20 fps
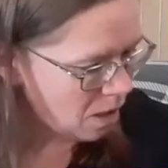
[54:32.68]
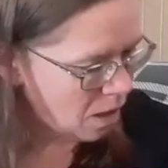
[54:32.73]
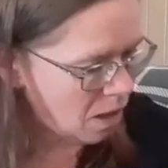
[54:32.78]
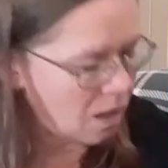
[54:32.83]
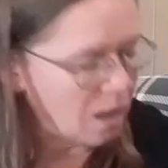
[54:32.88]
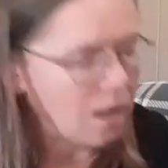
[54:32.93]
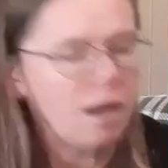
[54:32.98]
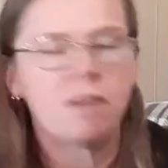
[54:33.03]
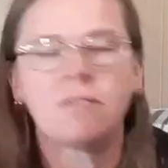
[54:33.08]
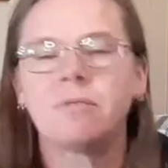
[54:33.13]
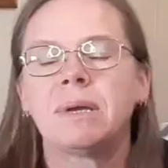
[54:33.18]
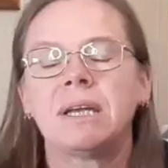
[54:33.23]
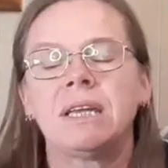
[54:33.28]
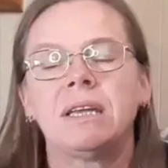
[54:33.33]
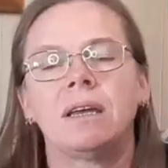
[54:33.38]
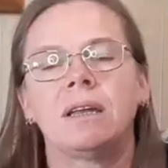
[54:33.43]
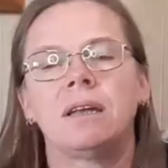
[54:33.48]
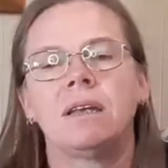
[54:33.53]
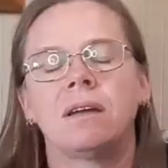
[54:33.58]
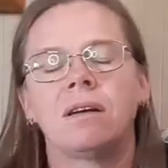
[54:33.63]
I have been
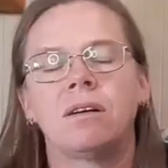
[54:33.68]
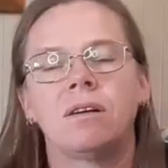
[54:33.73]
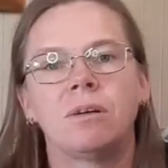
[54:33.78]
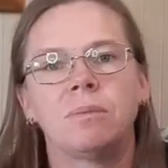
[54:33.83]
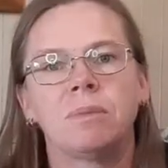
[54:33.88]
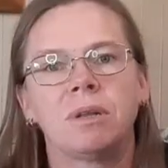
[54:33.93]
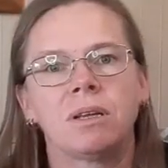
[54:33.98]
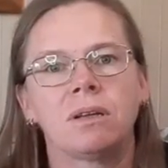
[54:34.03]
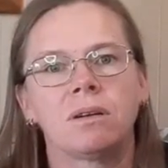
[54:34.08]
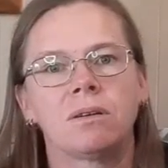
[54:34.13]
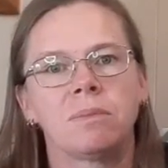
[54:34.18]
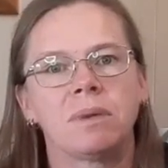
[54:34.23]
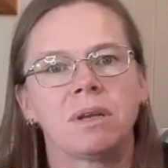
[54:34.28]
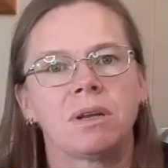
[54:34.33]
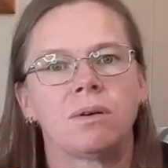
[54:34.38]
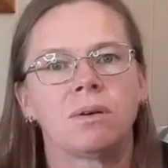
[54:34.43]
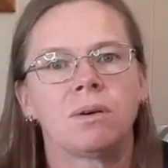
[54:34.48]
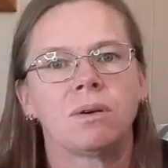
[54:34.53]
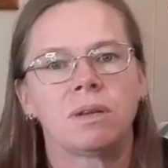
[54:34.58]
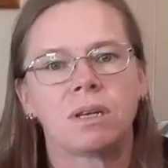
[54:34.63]
getting home a little bit
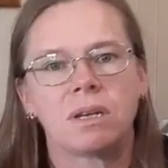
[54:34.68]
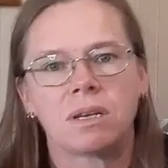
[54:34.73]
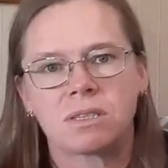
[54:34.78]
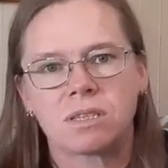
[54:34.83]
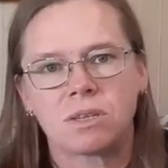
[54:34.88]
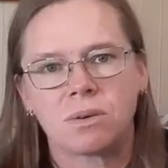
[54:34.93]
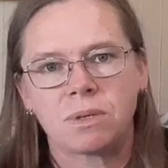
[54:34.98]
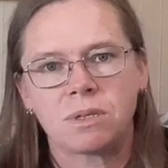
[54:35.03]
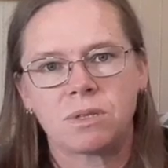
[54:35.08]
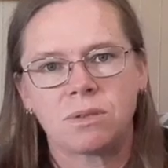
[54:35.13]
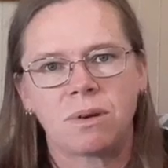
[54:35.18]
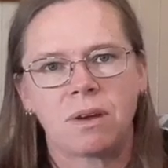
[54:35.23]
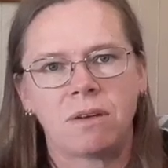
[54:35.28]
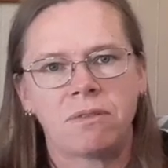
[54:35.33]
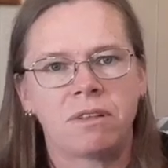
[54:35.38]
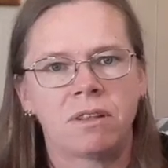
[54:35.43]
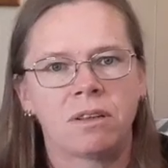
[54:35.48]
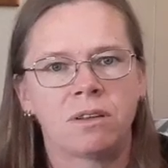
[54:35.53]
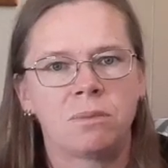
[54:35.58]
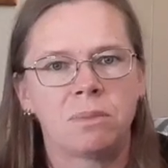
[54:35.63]
earlier, so I do have
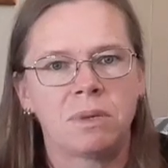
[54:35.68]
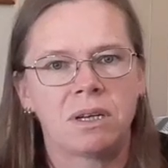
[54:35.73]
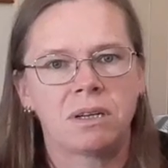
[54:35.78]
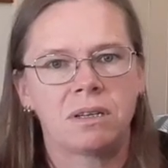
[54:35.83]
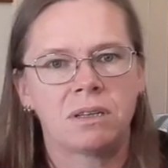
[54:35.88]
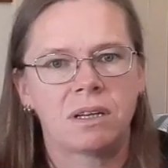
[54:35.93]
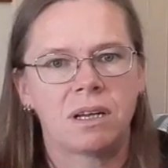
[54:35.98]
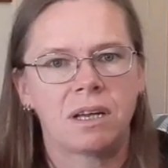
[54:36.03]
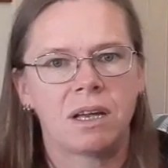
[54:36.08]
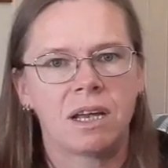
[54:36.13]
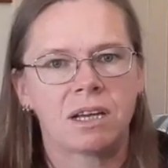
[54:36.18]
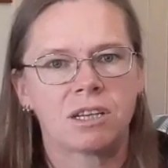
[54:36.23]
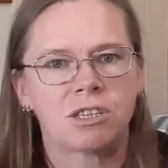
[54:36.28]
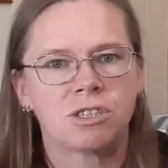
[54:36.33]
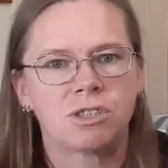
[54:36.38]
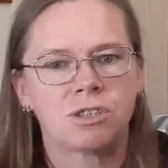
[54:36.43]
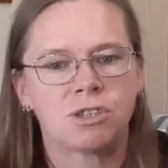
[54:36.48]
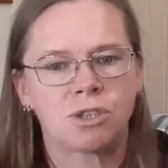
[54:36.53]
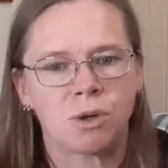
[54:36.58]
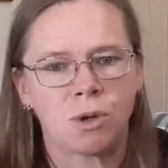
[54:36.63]
a little bit of
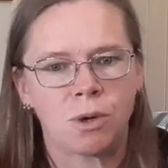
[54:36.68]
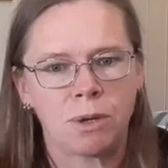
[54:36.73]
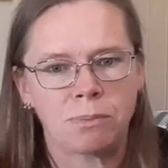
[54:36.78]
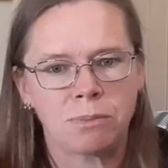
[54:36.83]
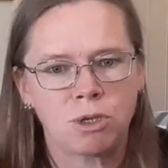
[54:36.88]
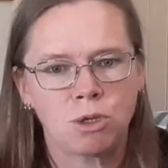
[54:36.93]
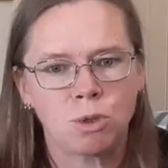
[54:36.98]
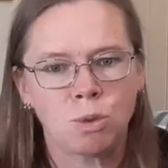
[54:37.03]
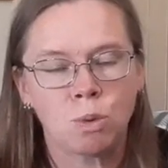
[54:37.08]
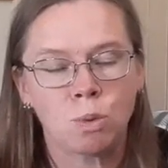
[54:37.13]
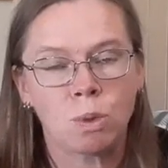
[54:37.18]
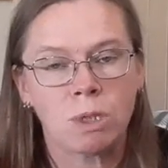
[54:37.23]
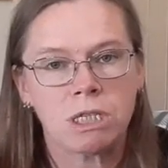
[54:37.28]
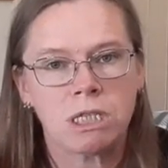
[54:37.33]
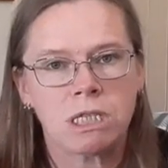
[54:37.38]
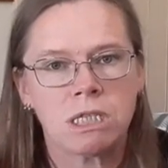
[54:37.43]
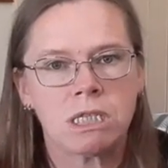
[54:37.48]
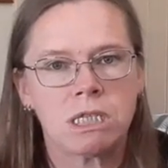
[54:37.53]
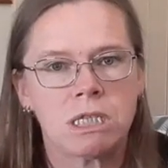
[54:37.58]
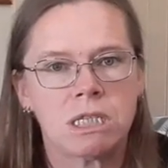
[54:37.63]
extra time to
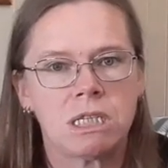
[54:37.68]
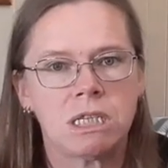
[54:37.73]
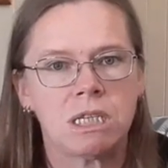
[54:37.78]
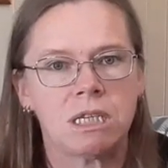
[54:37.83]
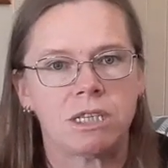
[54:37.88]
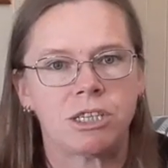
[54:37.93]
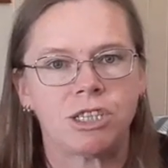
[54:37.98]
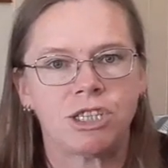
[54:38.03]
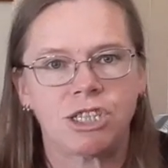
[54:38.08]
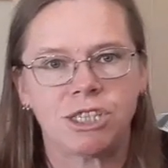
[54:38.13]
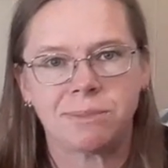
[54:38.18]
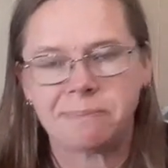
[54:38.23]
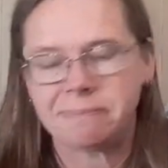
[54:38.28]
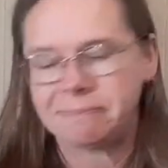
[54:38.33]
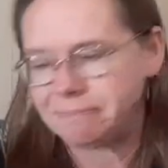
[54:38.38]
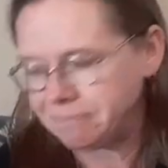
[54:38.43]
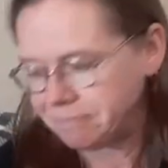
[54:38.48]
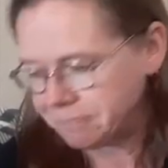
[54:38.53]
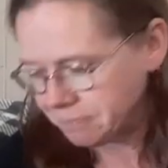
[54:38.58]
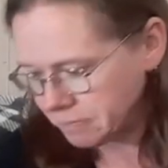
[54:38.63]
stitch
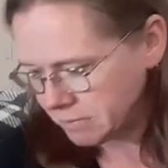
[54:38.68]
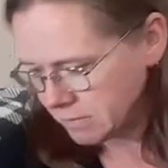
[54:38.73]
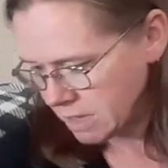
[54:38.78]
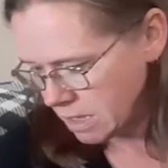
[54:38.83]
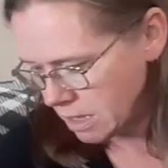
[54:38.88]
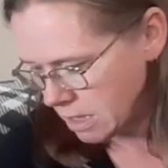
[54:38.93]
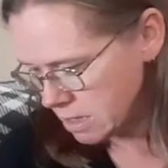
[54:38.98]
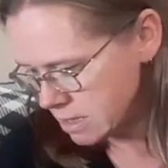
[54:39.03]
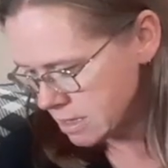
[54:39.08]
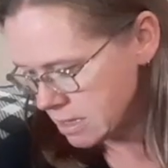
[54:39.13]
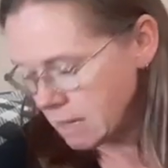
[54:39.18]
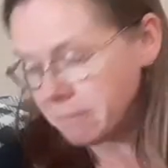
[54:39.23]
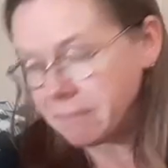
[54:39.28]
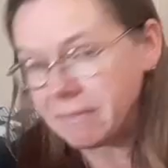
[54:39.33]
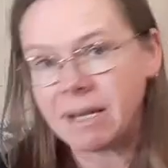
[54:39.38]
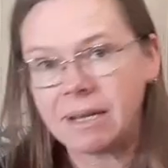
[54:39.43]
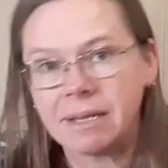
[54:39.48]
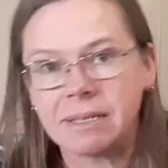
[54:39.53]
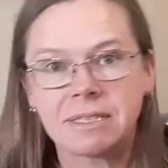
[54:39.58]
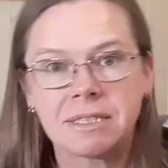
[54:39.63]
some
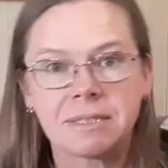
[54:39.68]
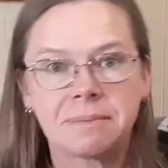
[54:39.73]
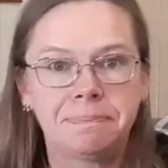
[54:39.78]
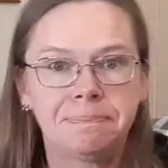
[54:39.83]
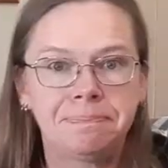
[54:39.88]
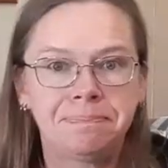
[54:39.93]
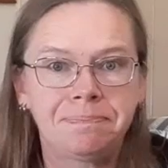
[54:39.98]
days.